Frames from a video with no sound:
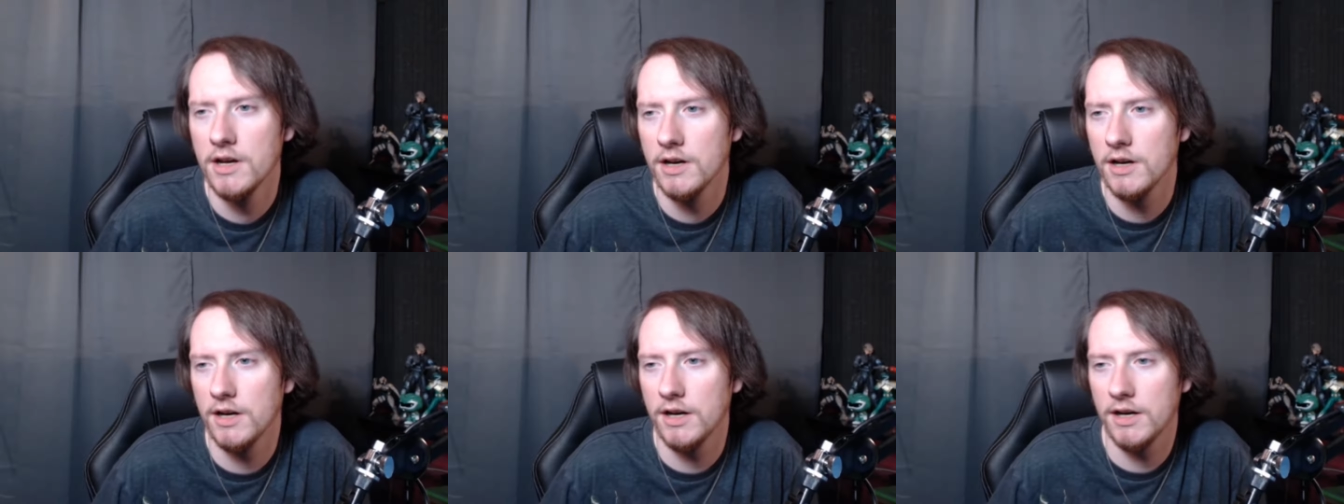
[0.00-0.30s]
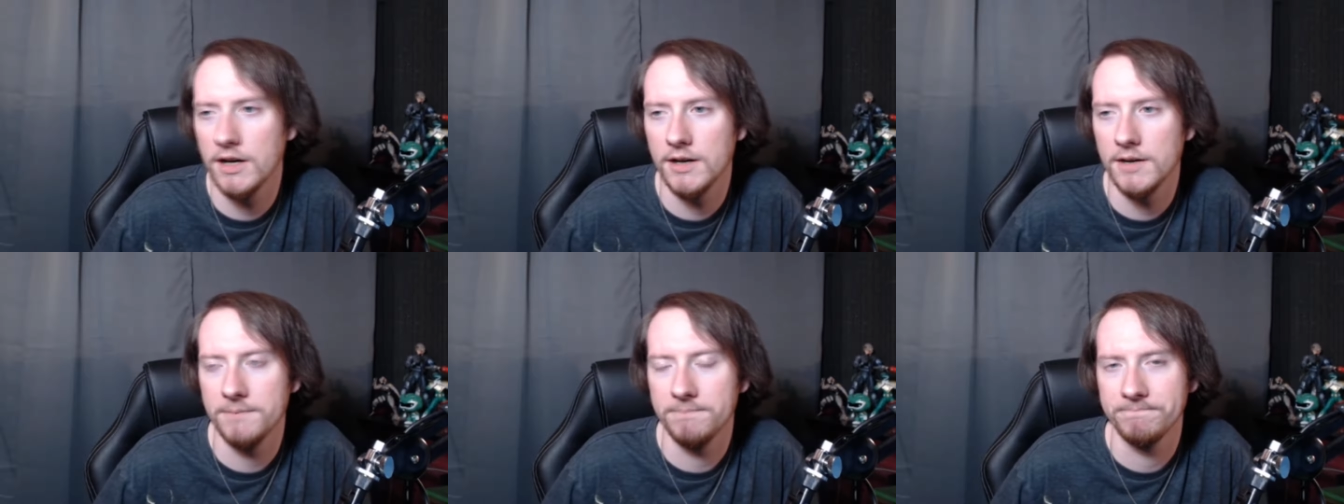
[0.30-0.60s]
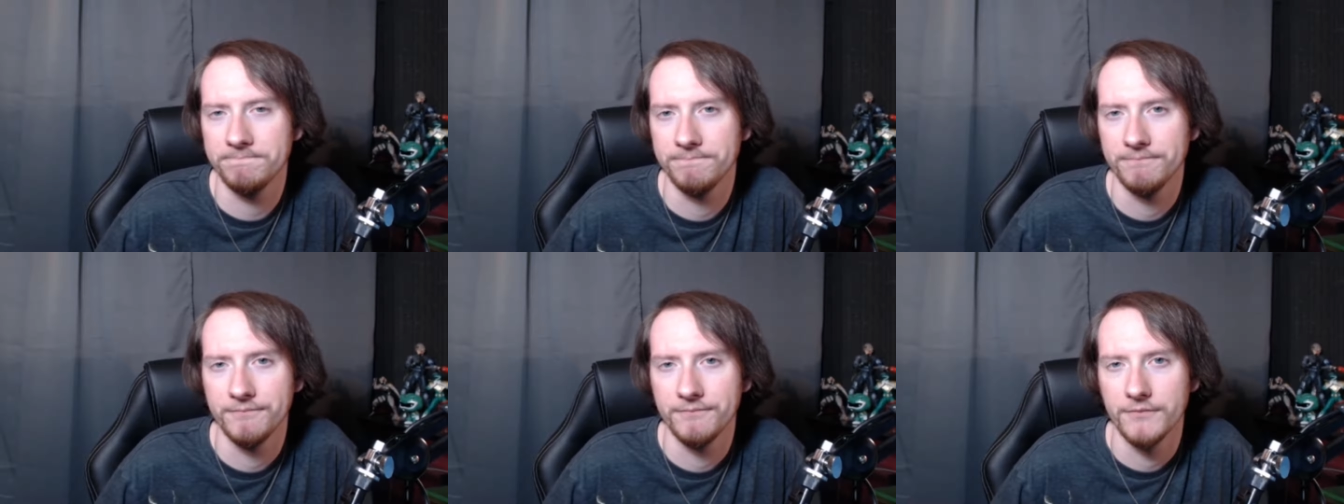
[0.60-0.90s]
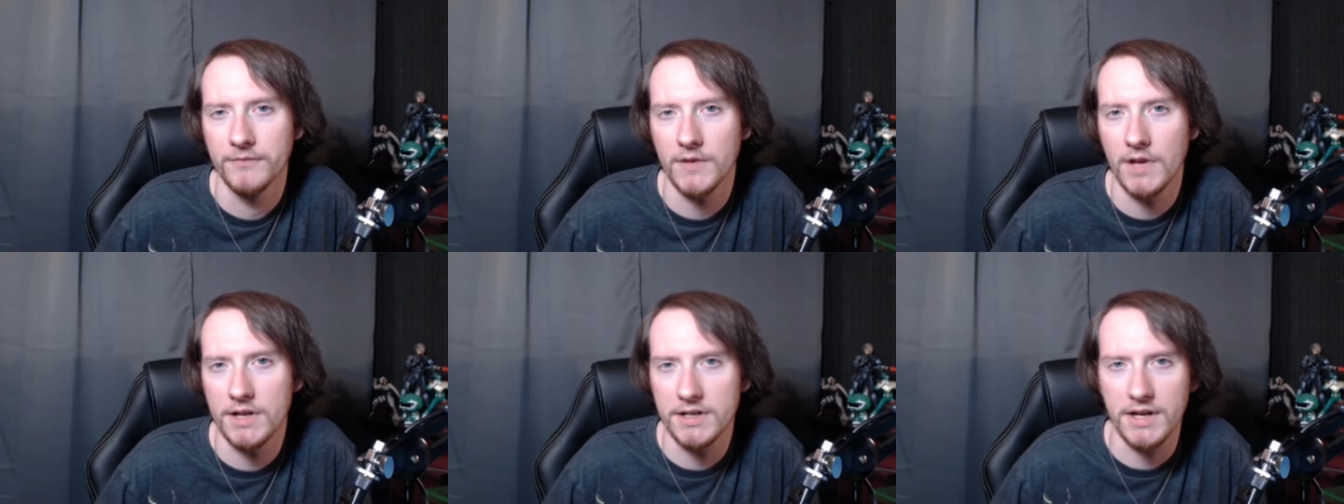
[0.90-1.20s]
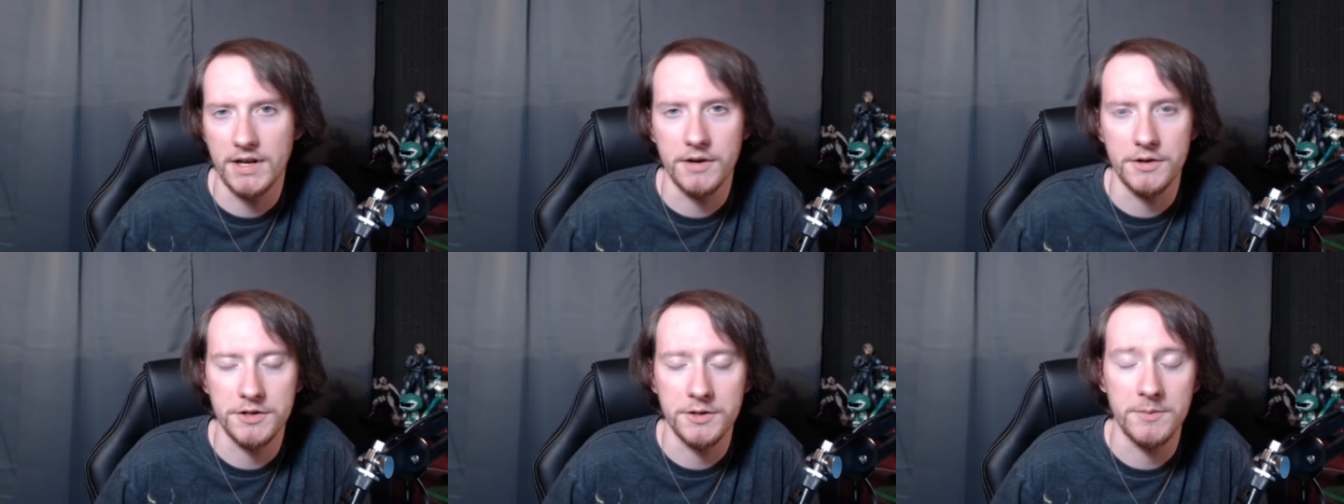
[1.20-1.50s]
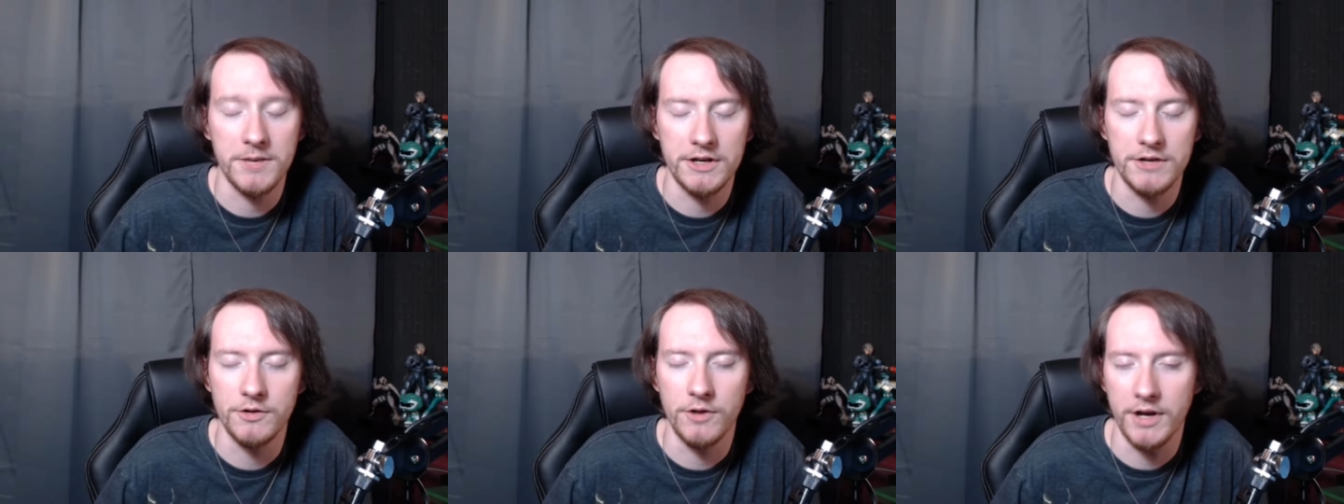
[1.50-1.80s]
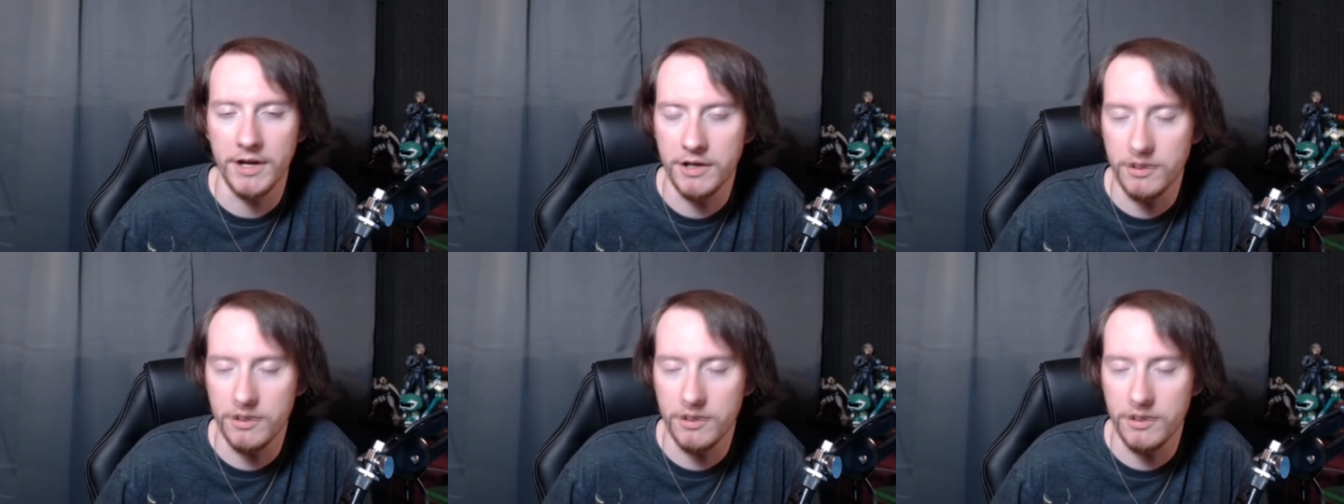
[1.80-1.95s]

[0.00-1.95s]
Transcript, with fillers: Um, I said I was going to be doing a